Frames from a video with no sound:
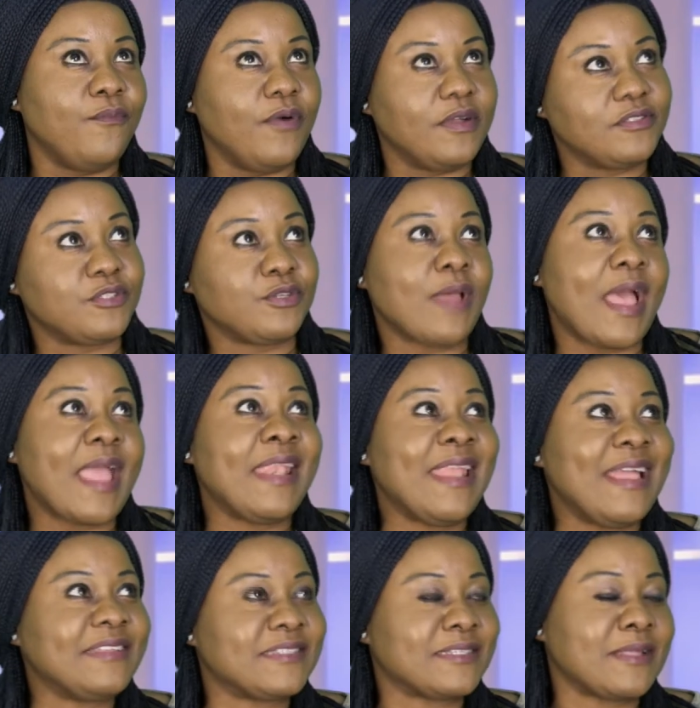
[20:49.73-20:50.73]
want to know, I
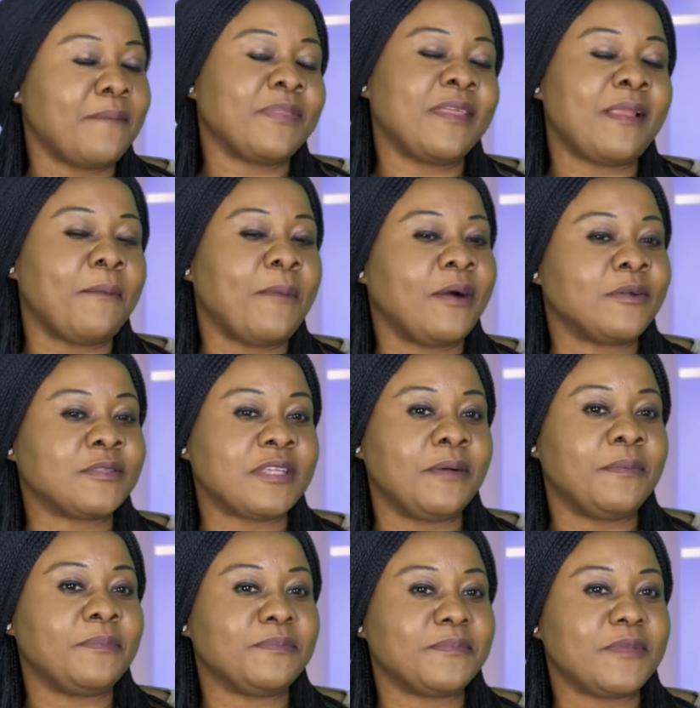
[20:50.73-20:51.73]
learned something about
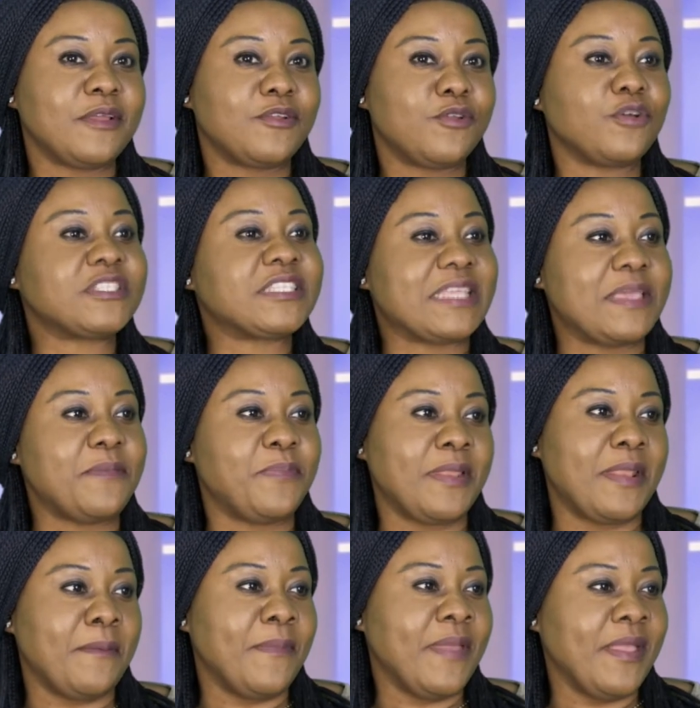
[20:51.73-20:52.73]
not
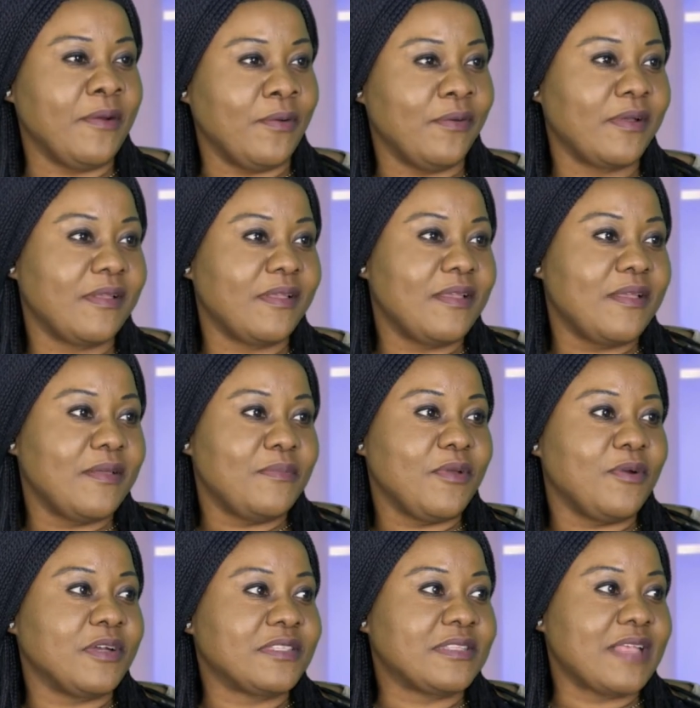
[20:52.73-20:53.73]
skipping a meal,
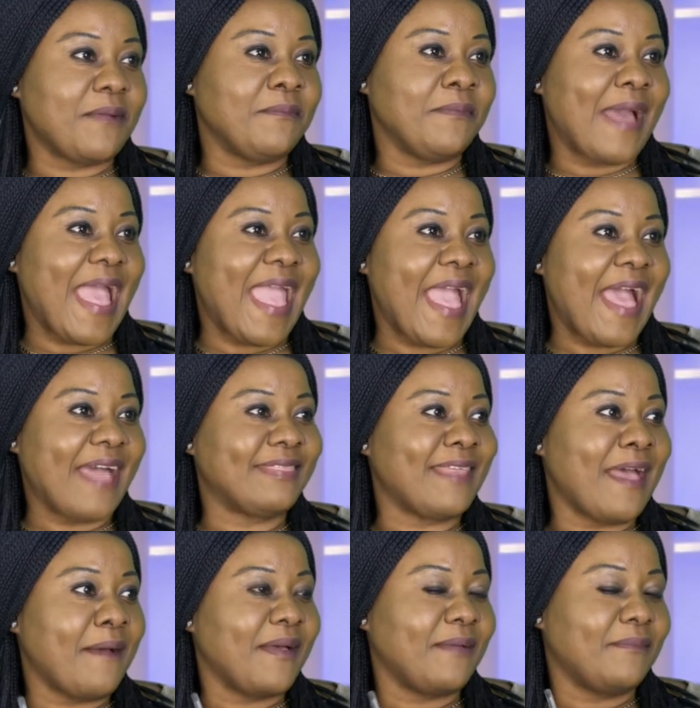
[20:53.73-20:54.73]
because I had
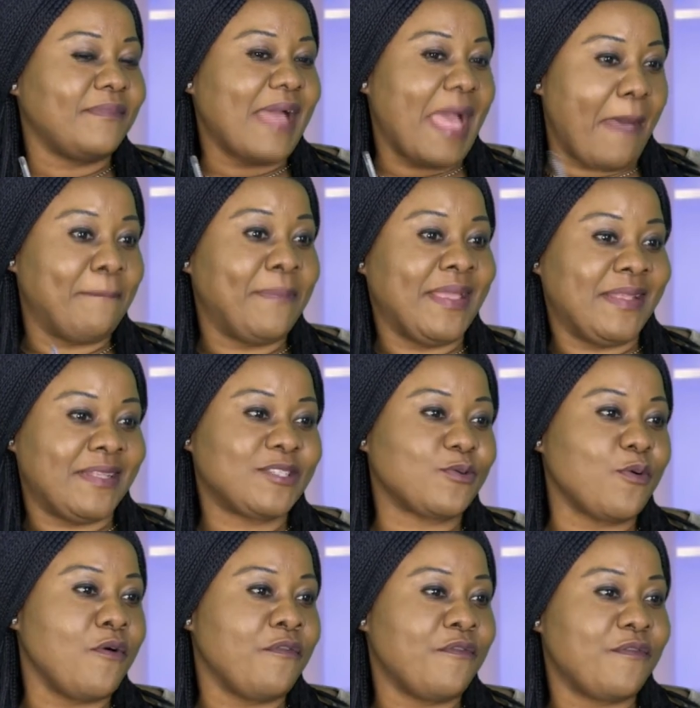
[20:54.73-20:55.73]
that habit
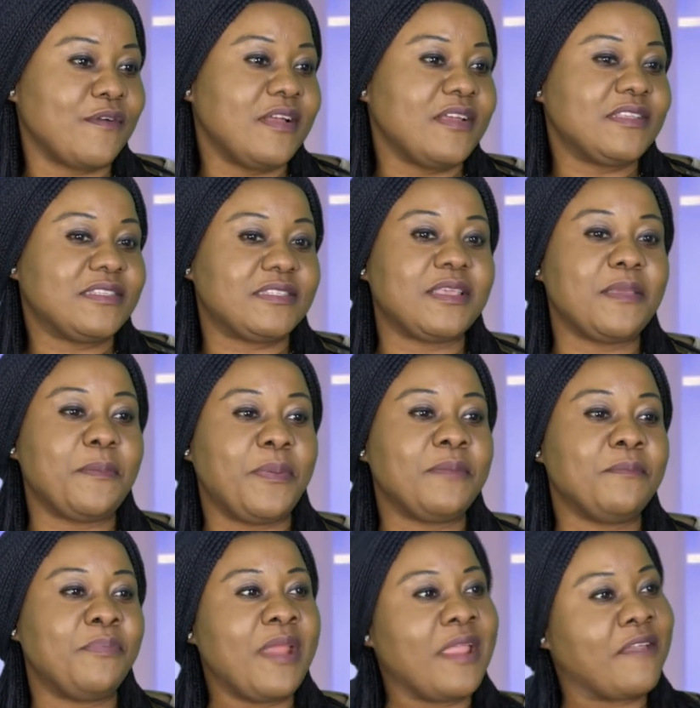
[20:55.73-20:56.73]
of
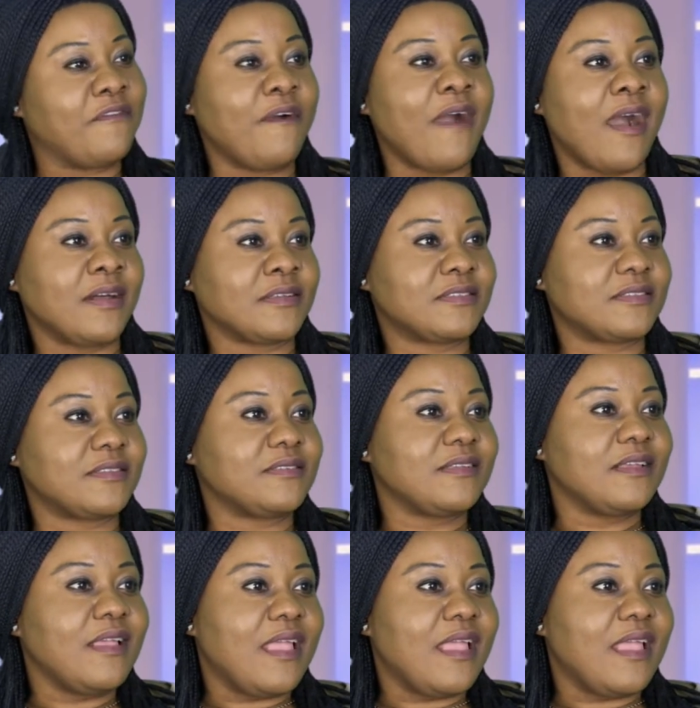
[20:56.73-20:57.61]
skipping breakfast,